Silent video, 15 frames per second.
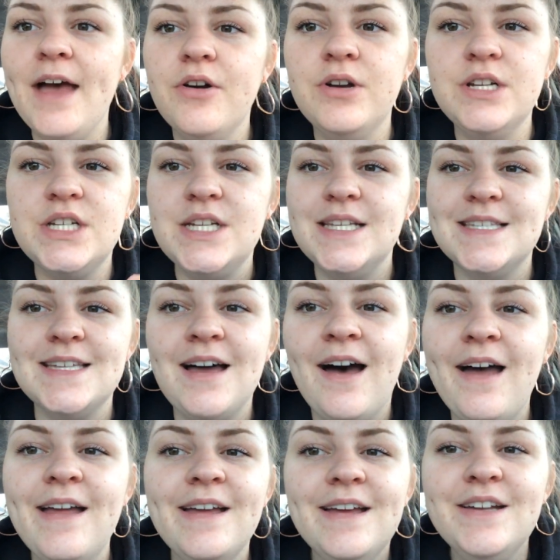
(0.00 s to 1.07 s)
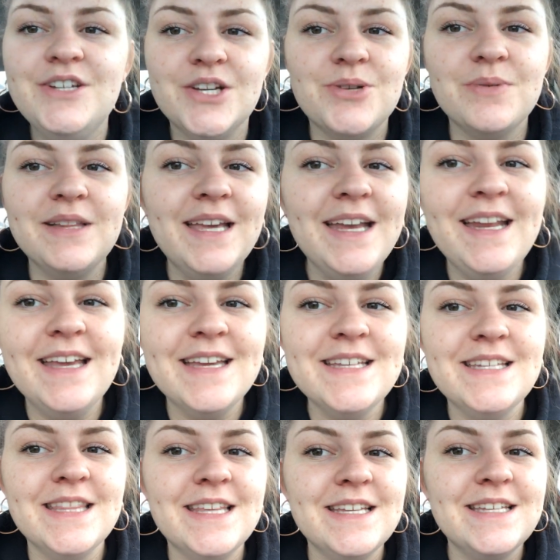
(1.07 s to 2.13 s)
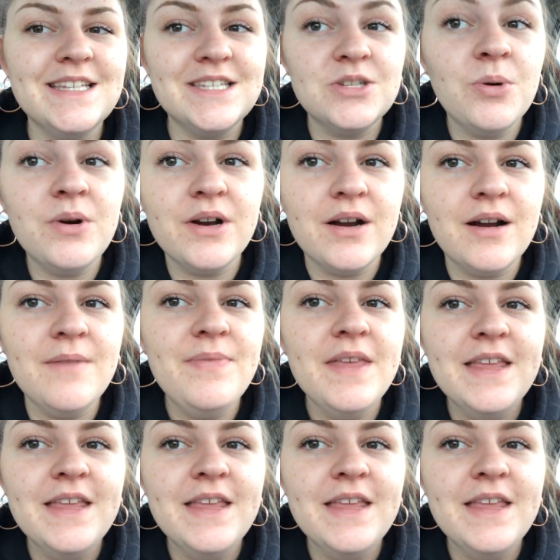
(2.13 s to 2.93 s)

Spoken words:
and she's not just relating it to the disorder